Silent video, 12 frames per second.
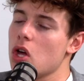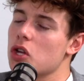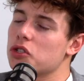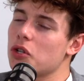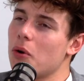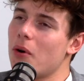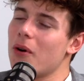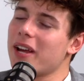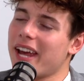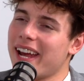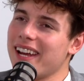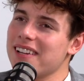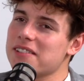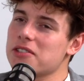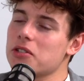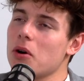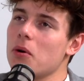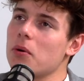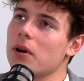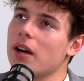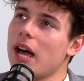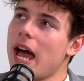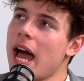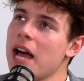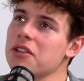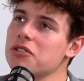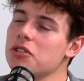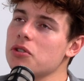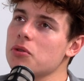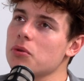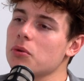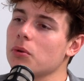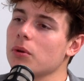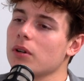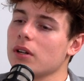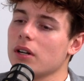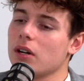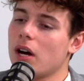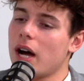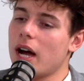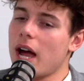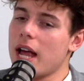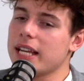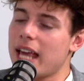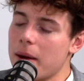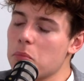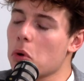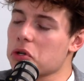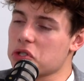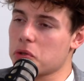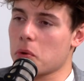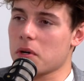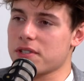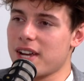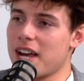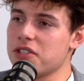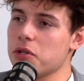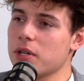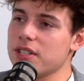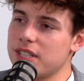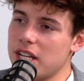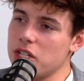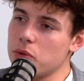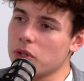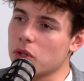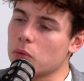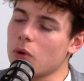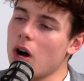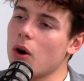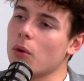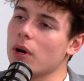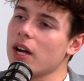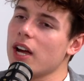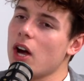So as you get more stores, as you continue to grow,